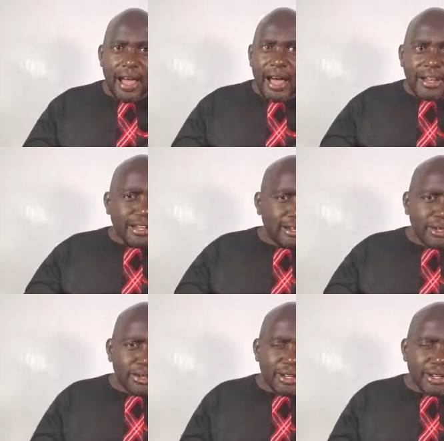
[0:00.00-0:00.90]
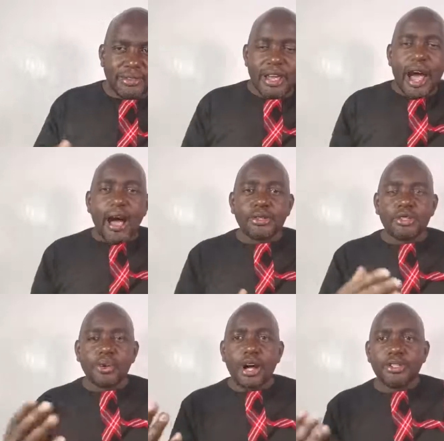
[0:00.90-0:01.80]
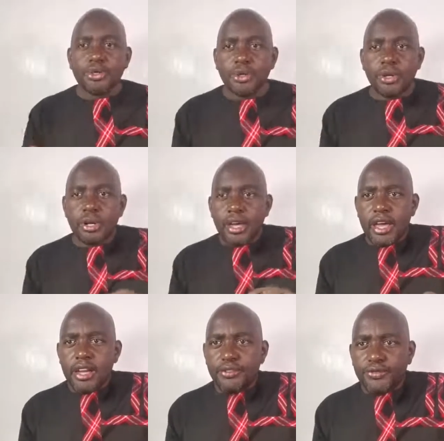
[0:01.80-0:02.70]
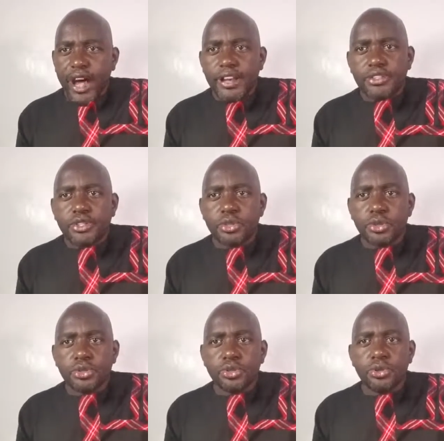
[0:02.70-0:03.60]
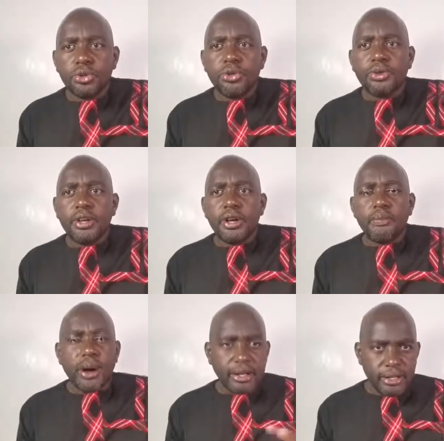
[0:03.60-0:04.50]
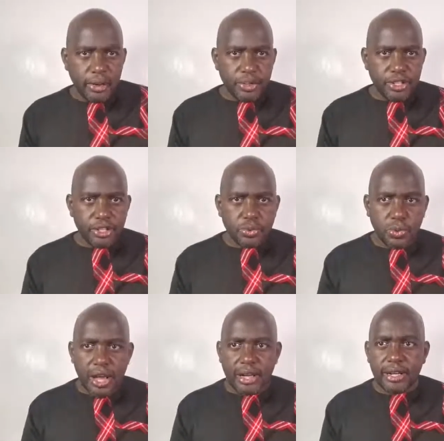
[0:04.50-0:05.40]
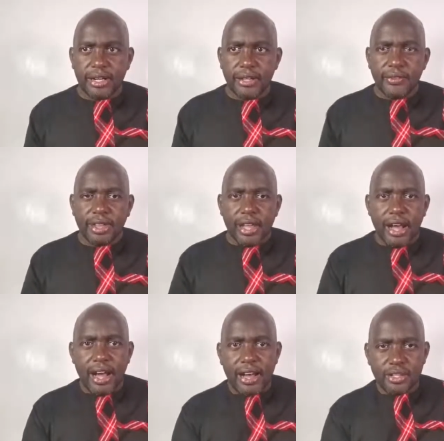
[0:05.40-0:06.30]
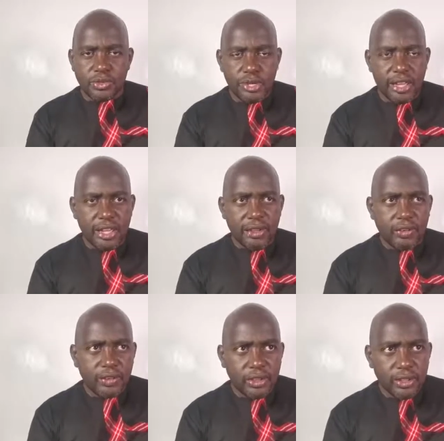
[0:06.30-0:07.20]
Hallelujah. I also want to invite you to partner with this work as we